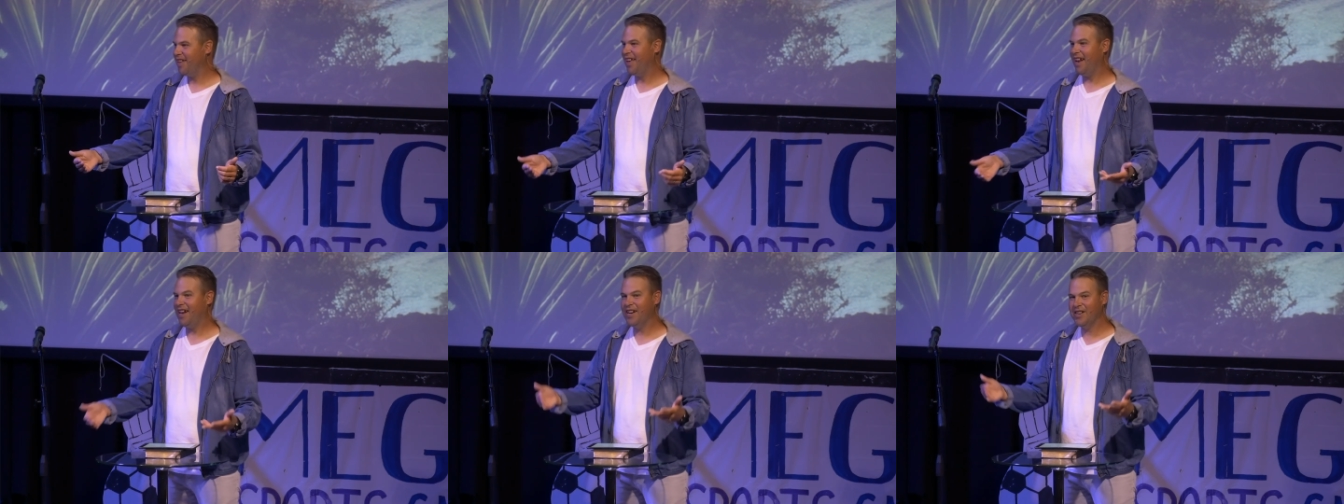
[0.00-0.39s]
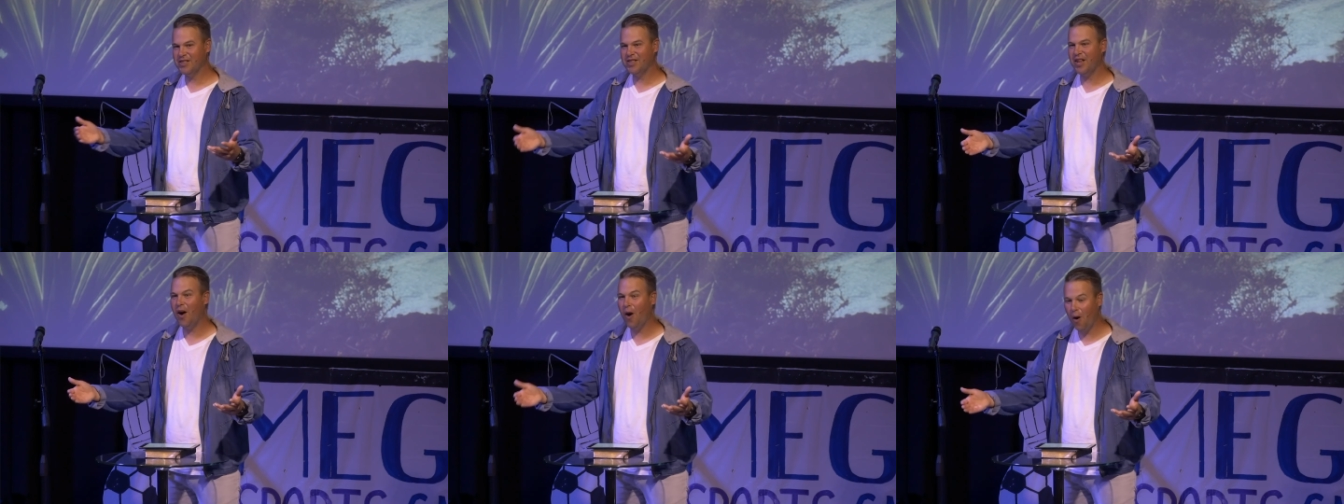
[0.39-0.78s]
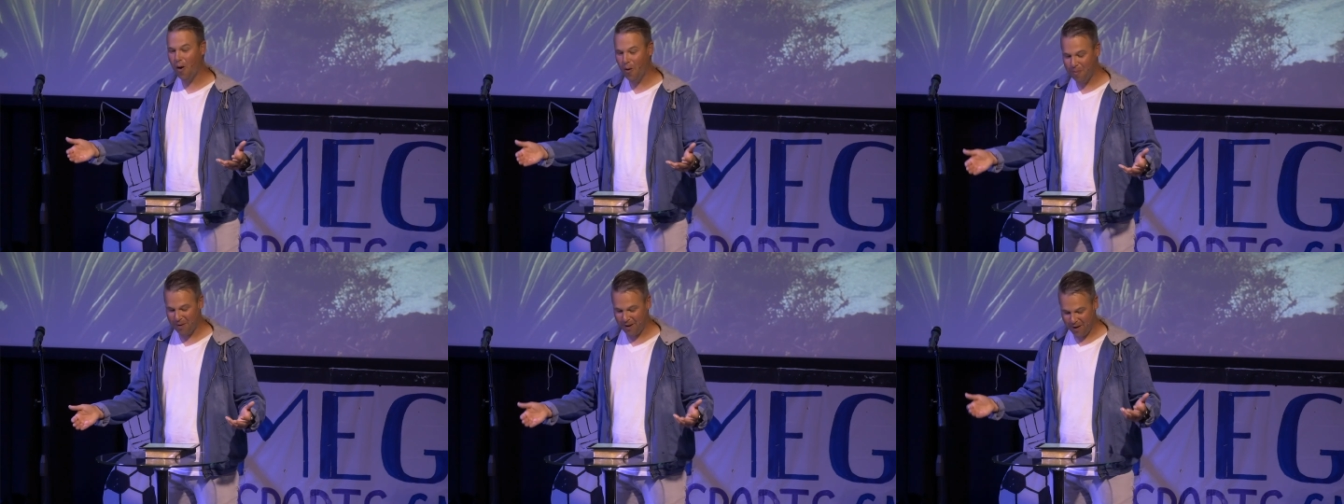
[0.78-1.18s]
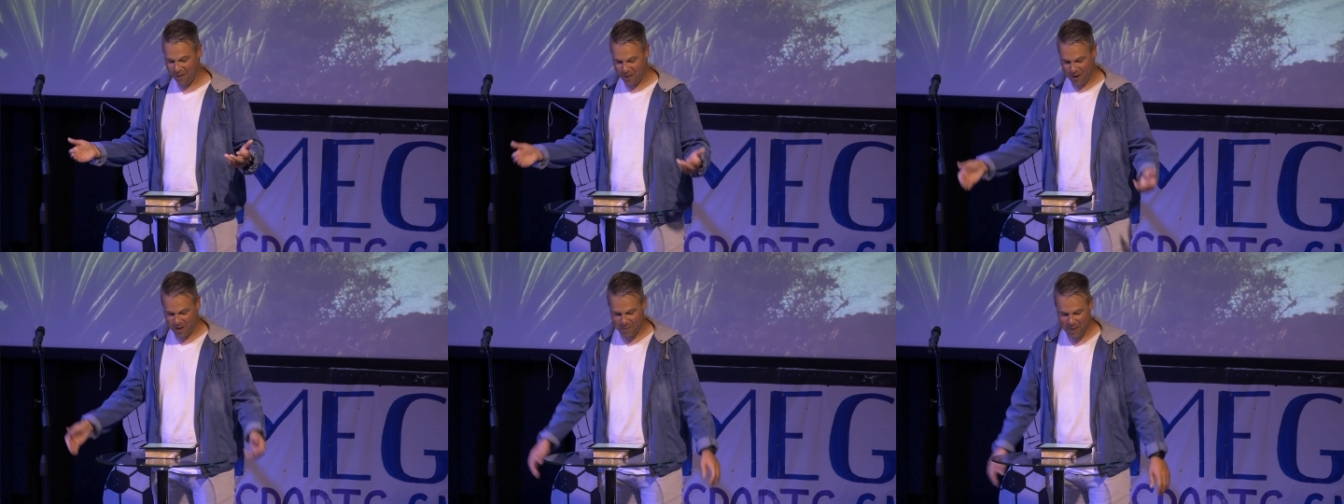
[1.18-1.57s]
And here's the hope of
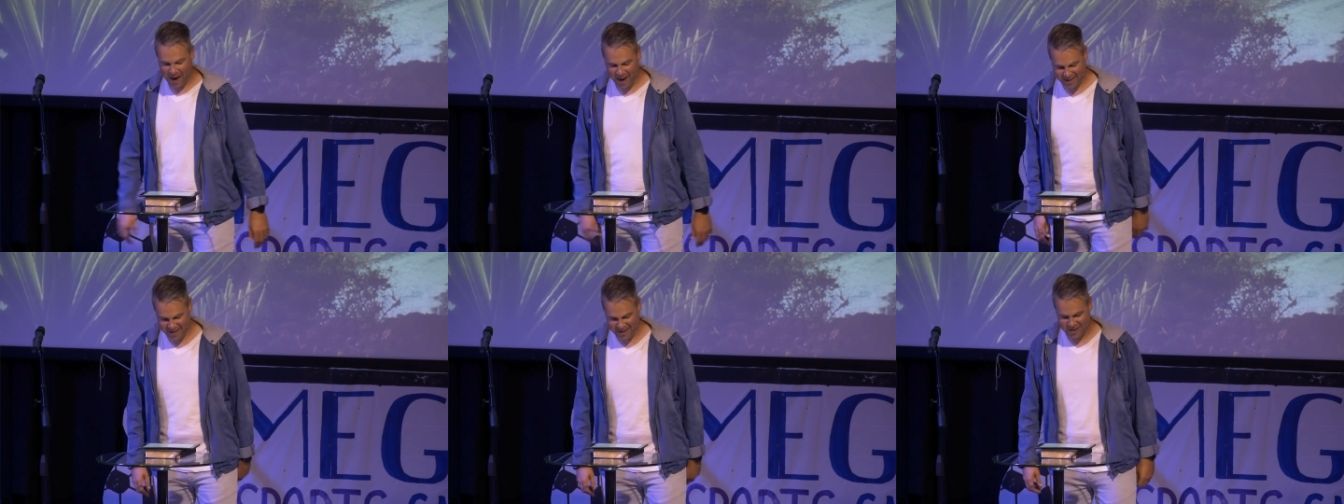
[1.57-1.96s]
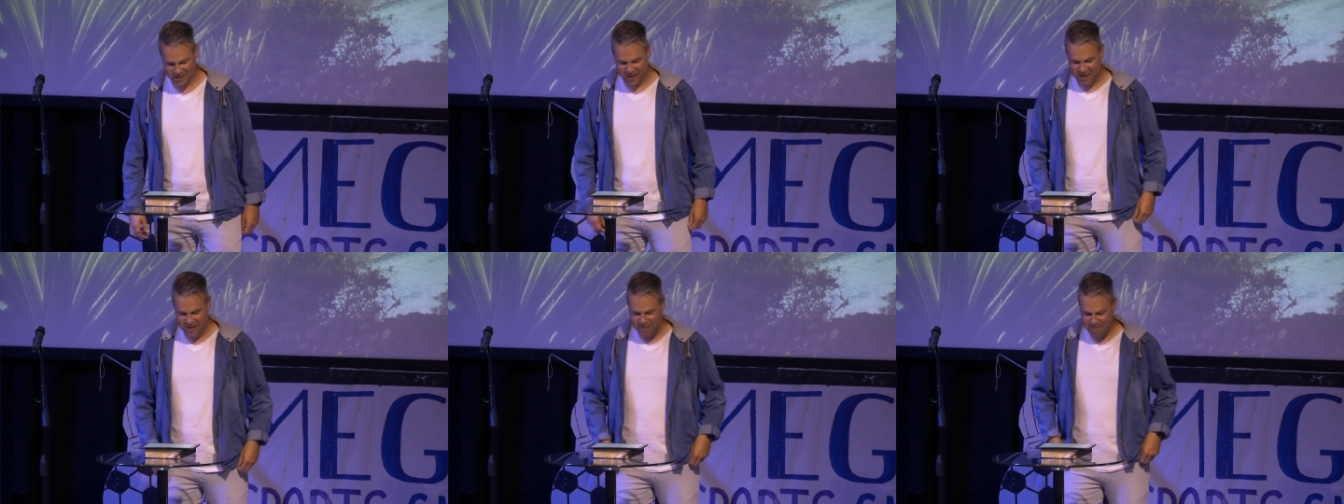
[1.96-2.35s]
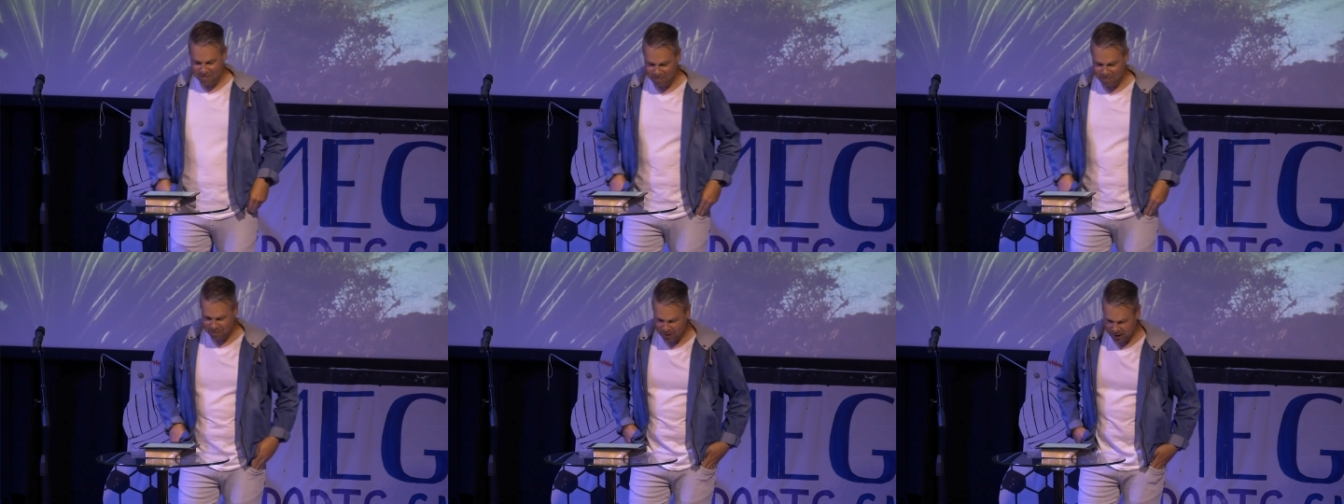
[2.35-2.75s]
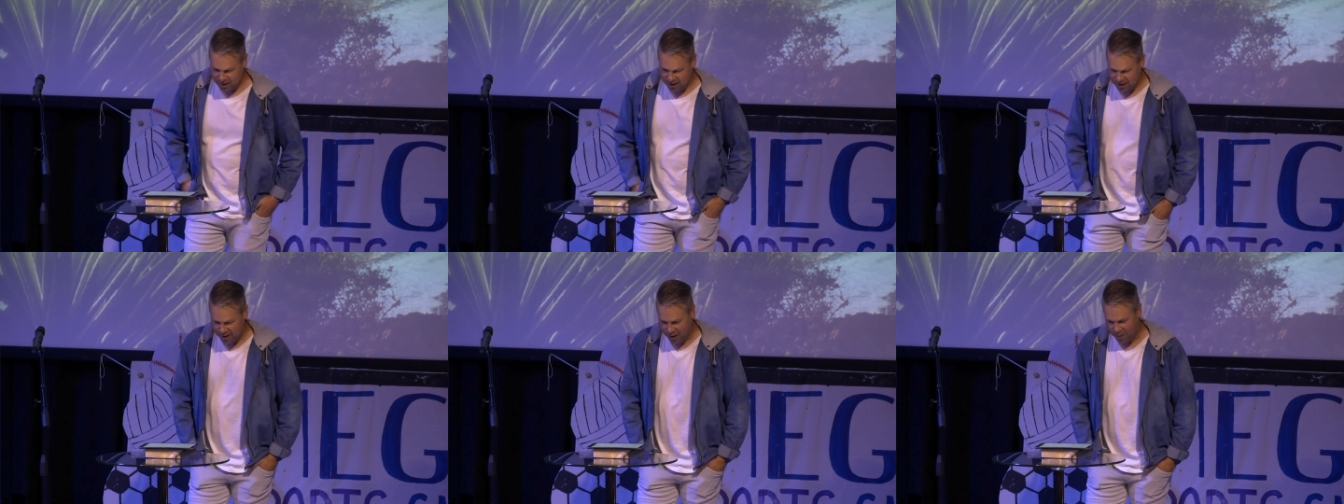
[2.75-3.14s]
this passage.
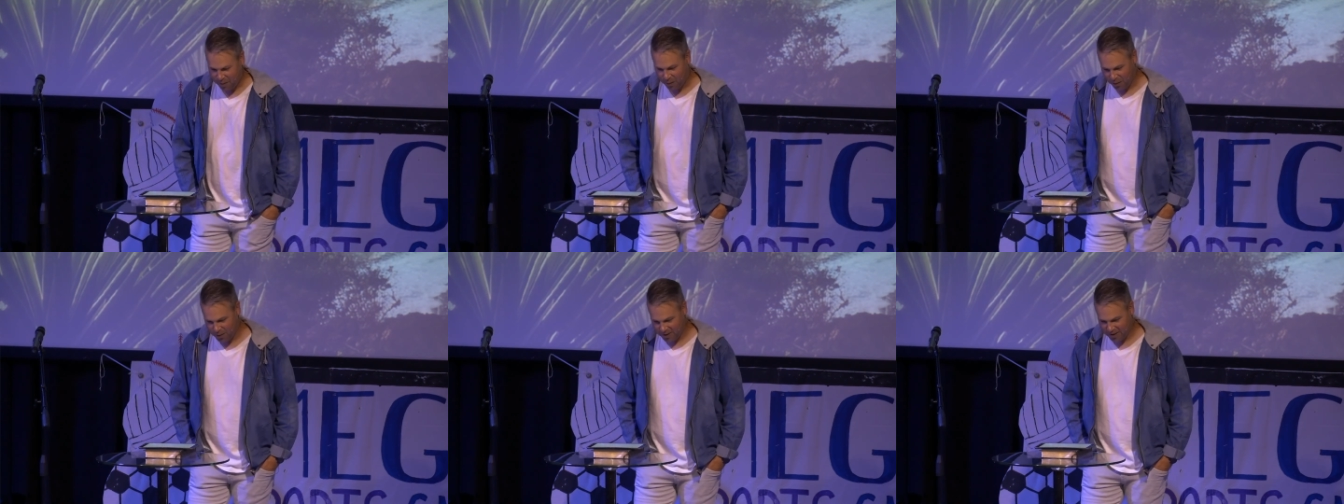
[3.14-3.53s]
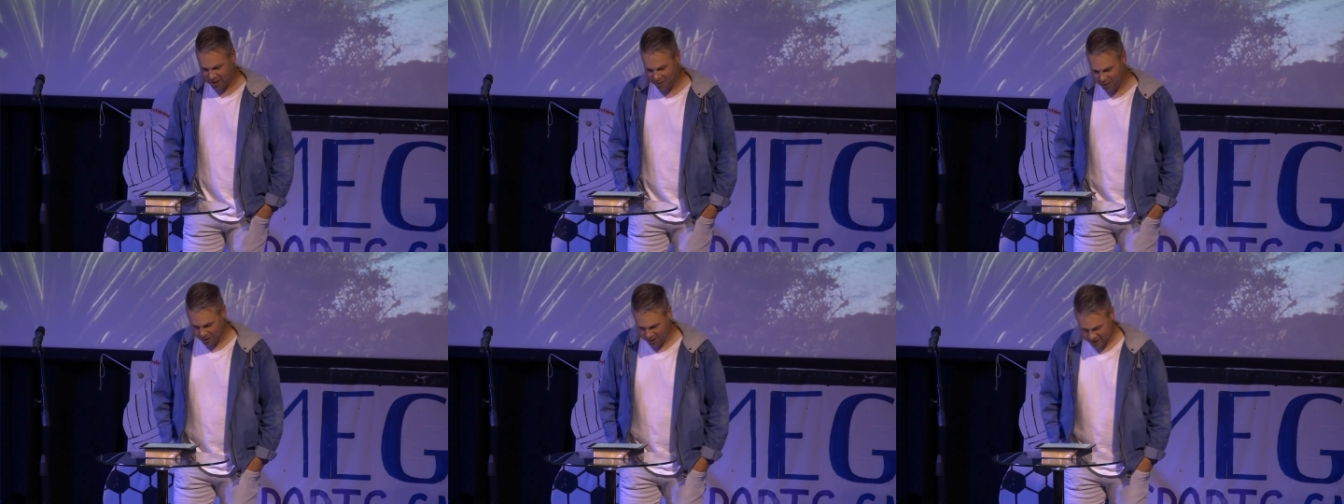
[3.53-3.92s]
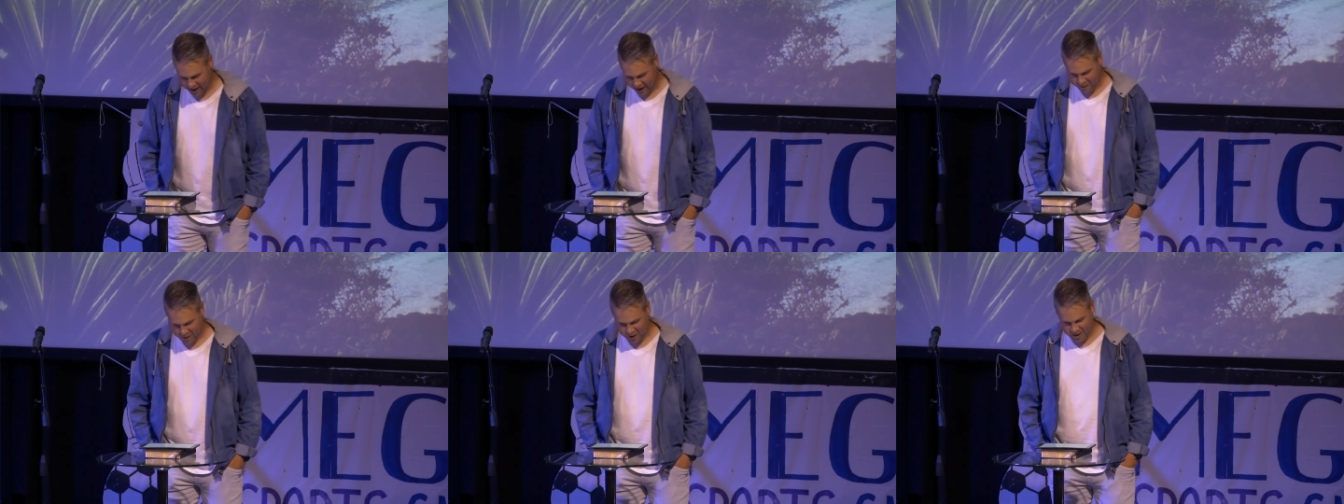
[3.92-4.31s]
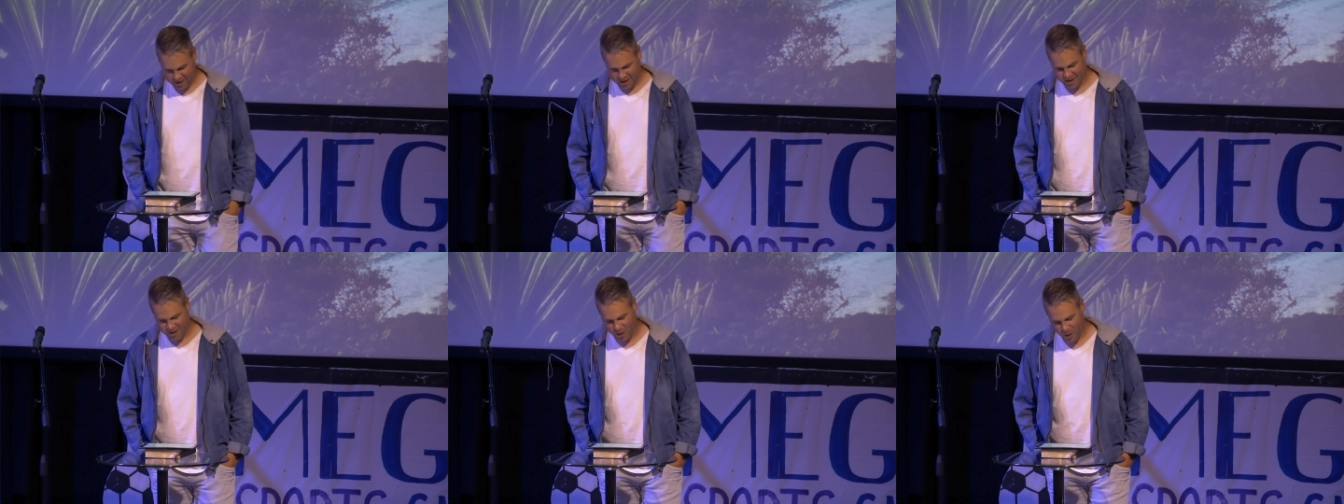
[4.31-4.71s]
Psalm 14, verse 7, it
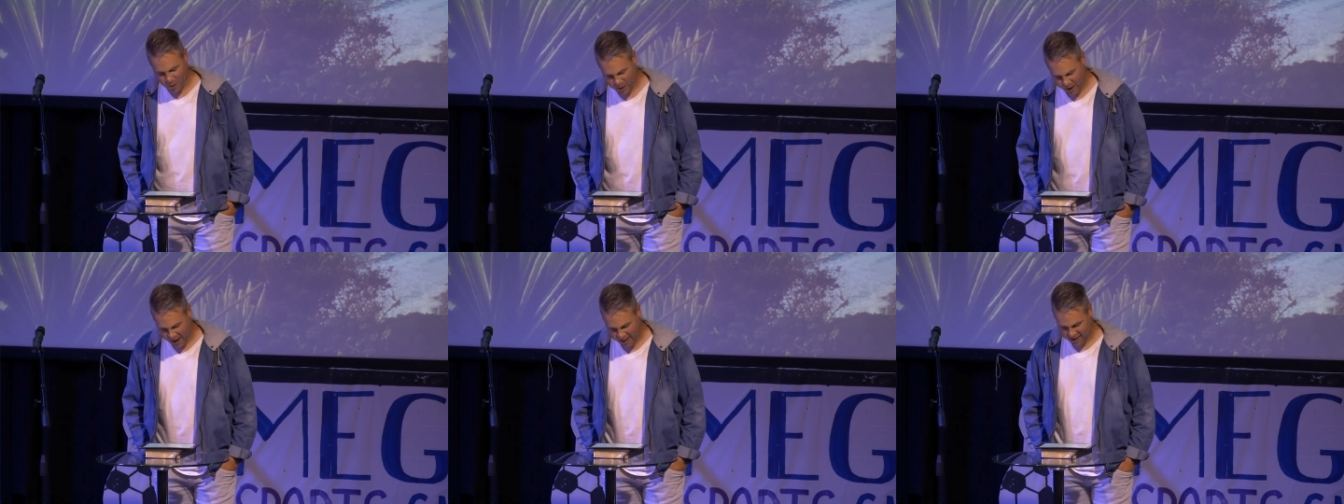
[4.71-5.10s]
says, "Oh, that